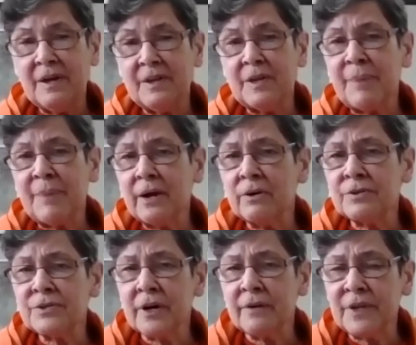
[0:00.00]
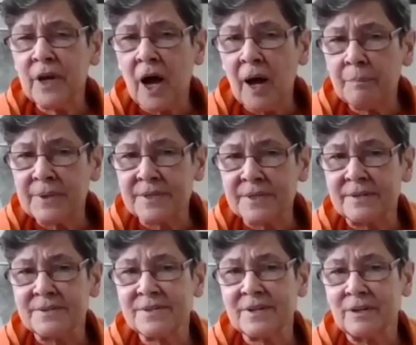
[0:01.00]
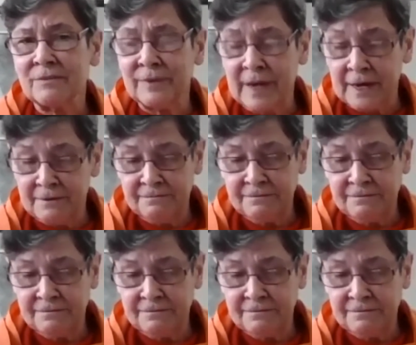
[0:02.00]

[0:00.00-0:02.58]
the pairs of the opposites of life.